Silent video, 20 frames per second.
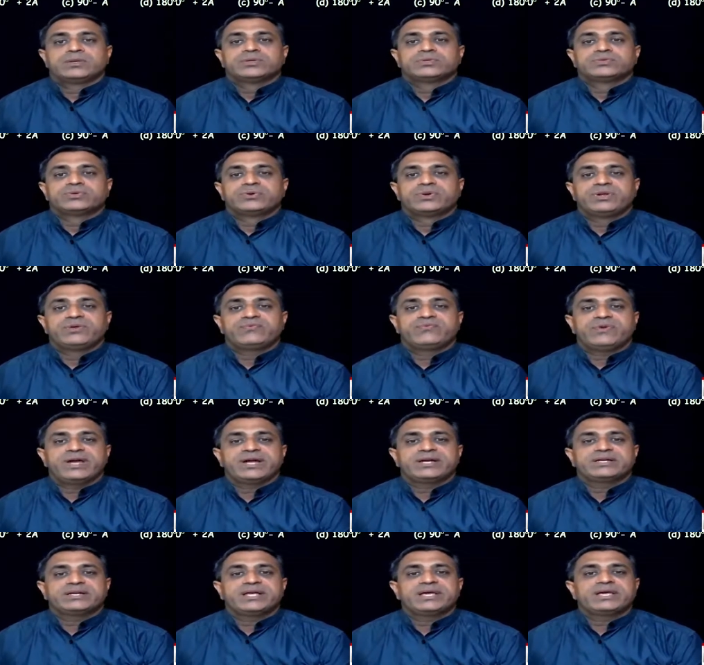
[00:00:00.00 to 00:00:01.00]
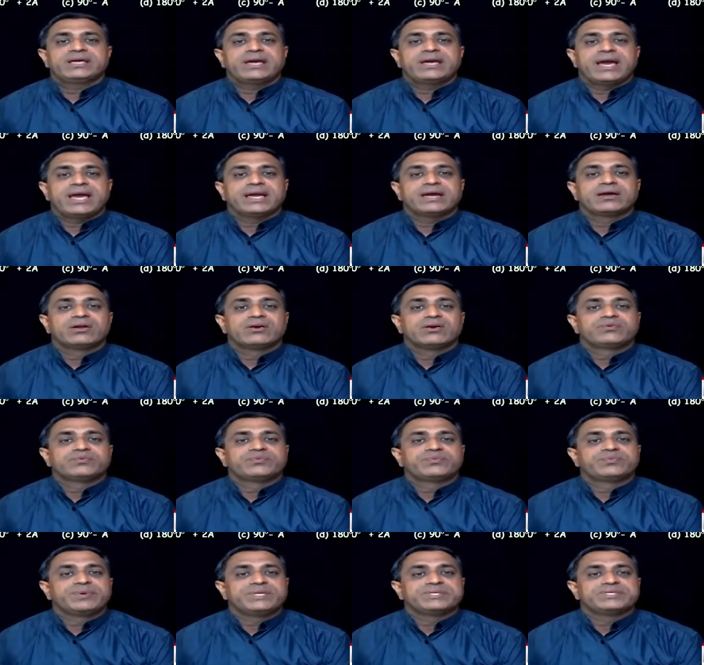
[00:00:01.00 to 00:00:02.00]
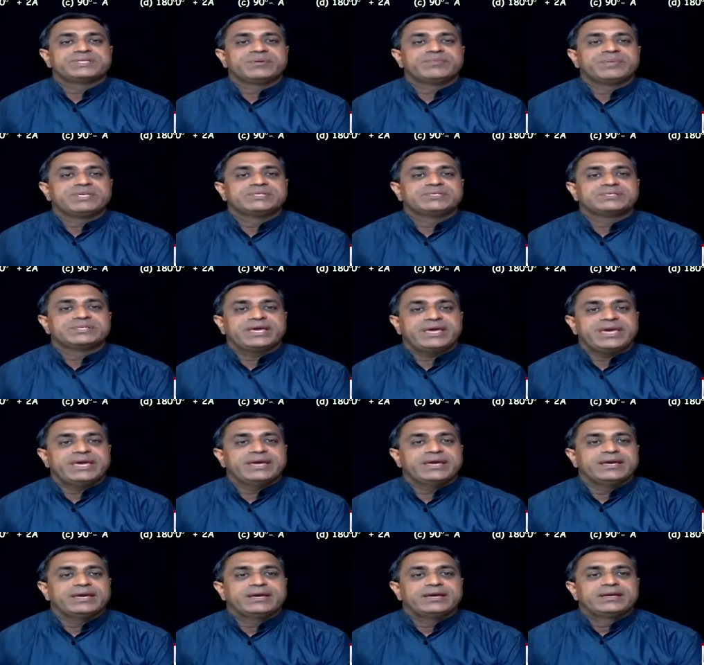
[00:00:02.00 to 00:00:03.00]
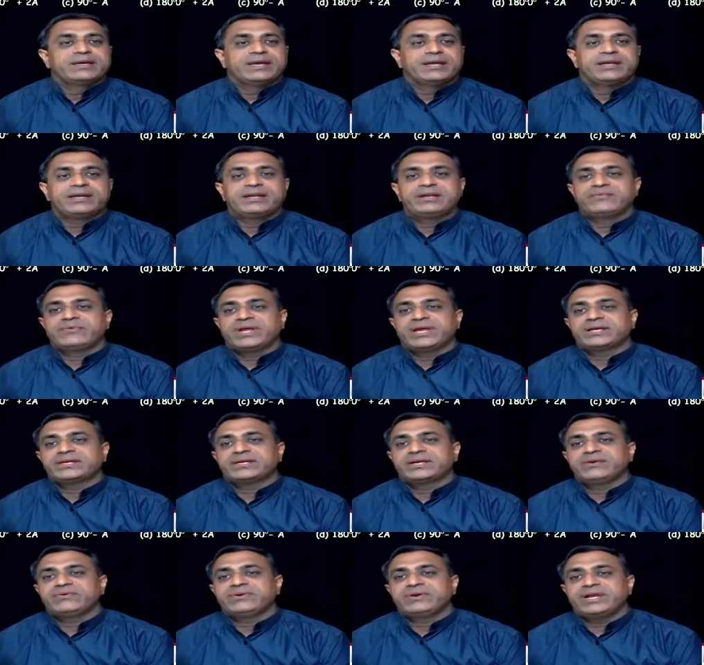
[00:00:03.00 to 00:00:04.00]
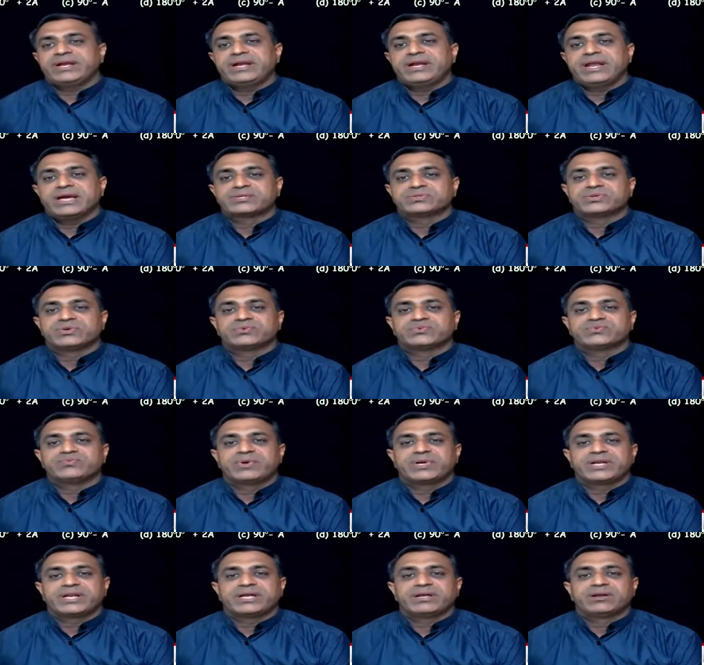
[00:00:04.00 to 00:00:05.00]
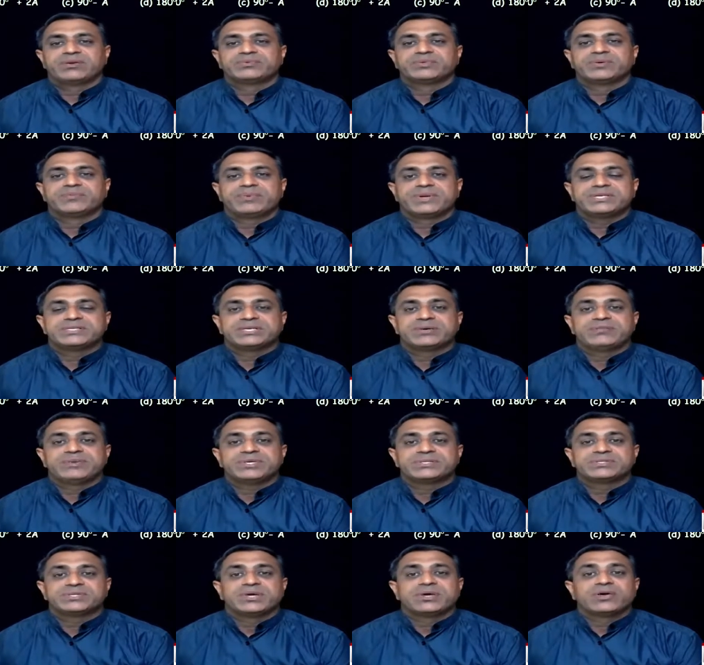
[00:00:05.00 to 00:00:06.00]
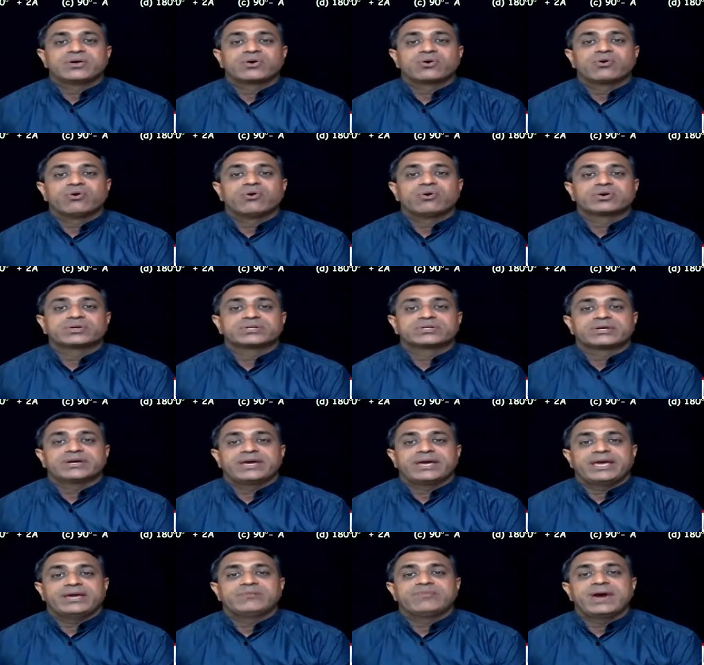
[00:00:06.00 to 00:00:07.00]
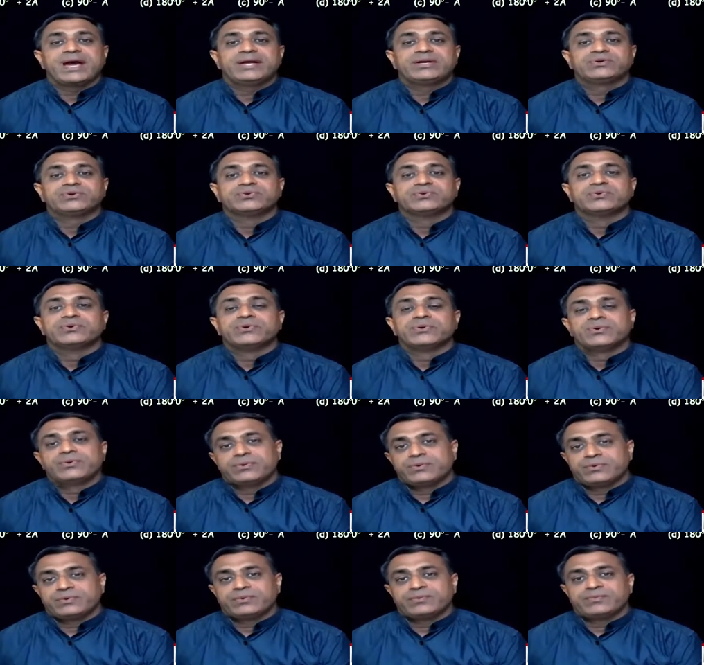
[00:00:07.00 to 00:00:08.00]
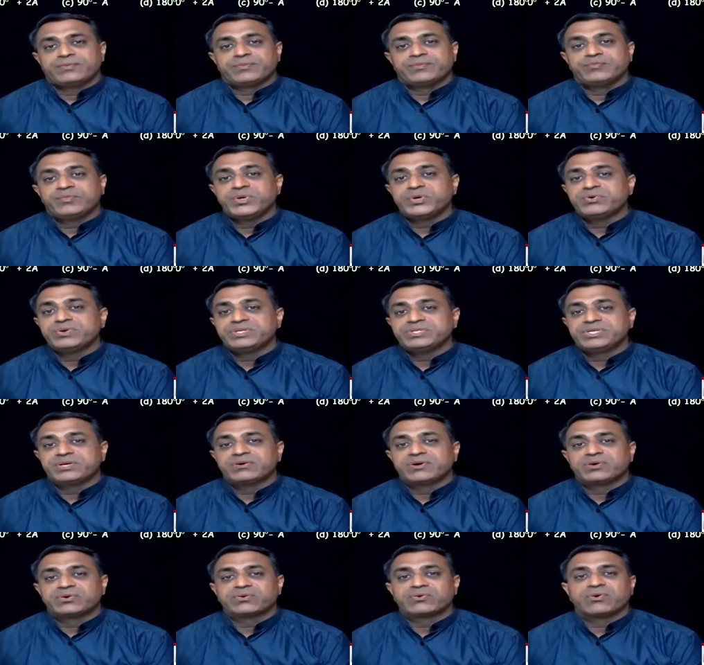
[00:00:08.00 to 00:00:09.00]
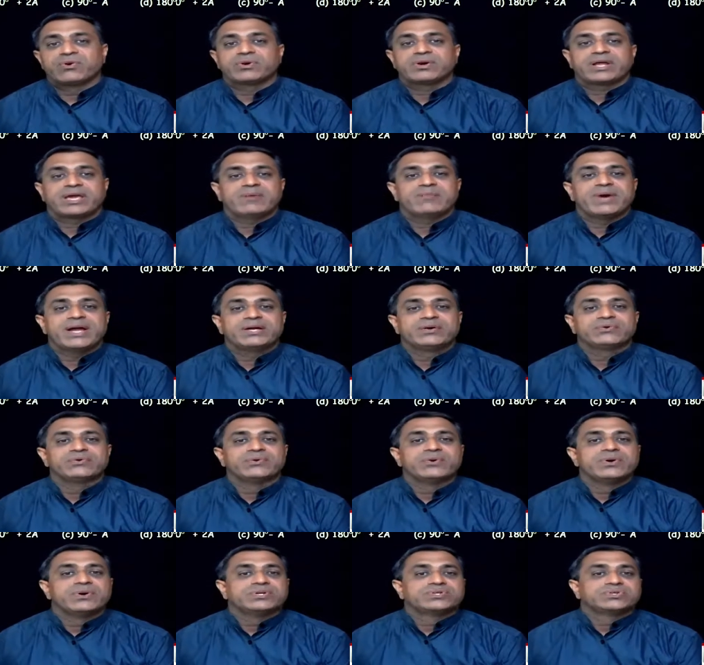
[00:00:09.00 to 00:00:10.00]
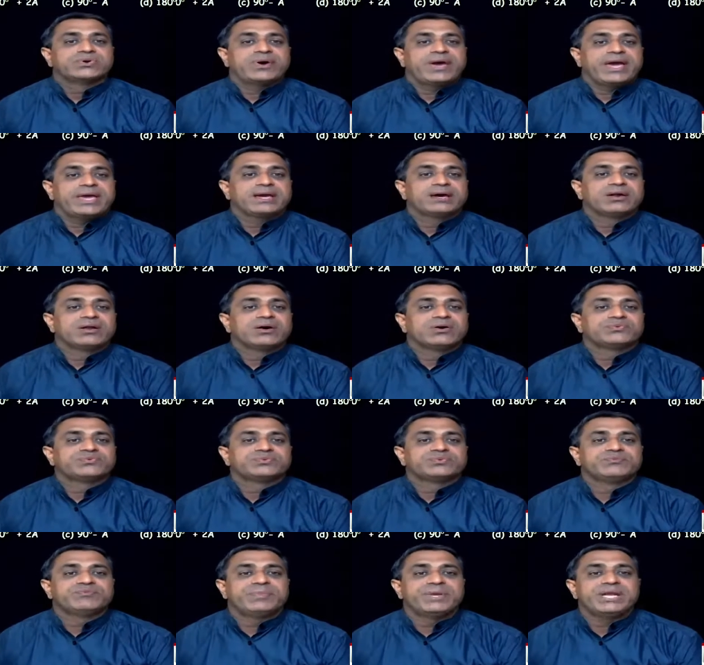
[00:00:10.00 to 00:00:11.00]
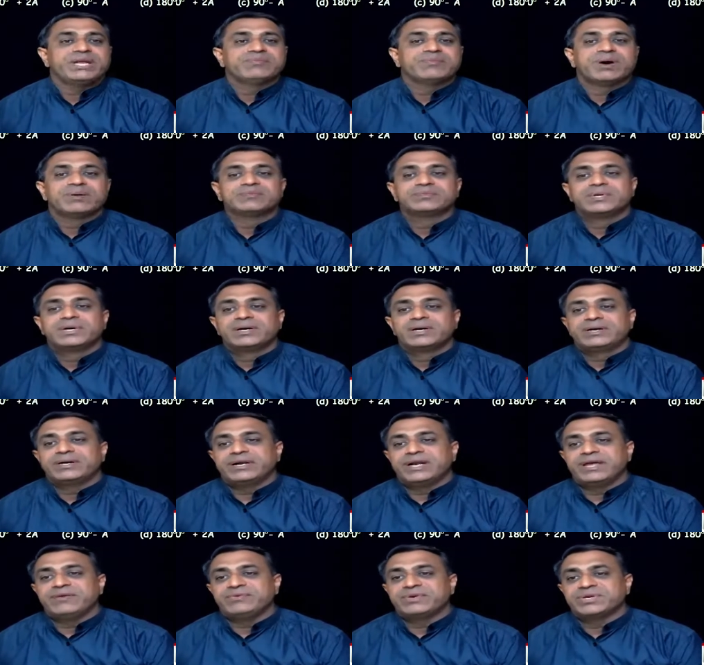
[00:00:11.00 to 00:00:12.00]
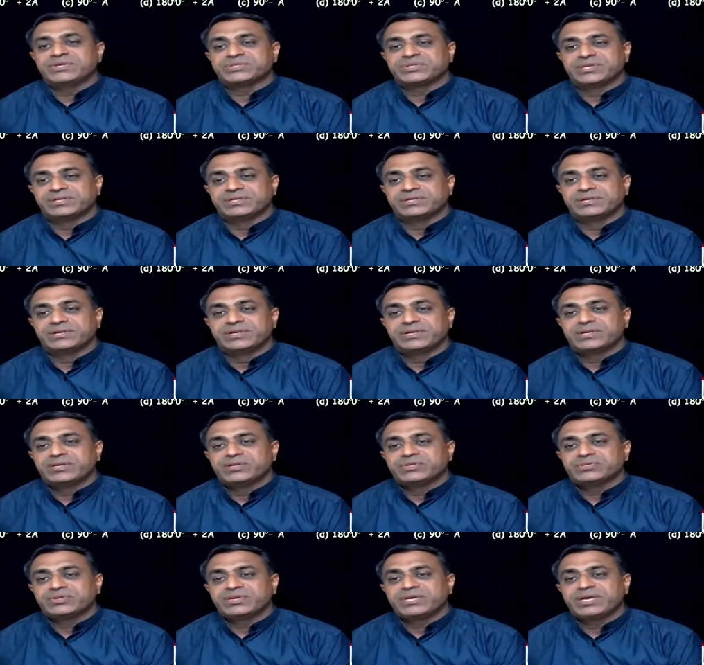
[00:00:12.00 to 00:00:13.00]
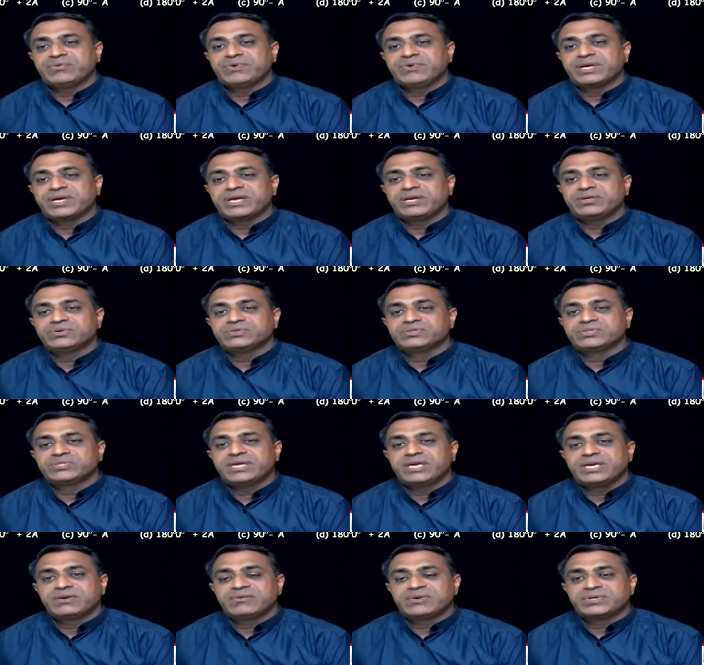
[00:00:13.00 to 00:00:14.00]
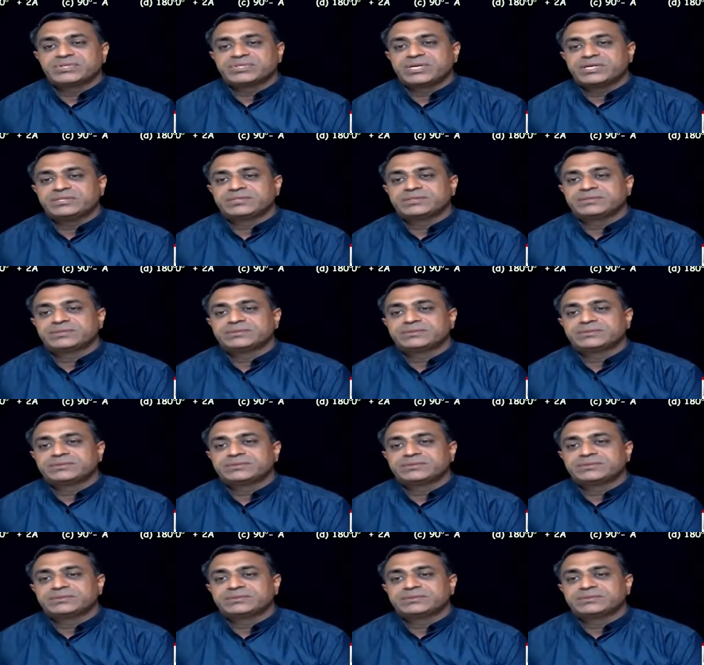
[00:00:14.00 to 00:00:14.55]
So refracting angle of prism is A, and refractive index of material of the prism is cot A by 2. Mu is equal to cot A by 2. So angle of minimum deviation. So here we can use the equation.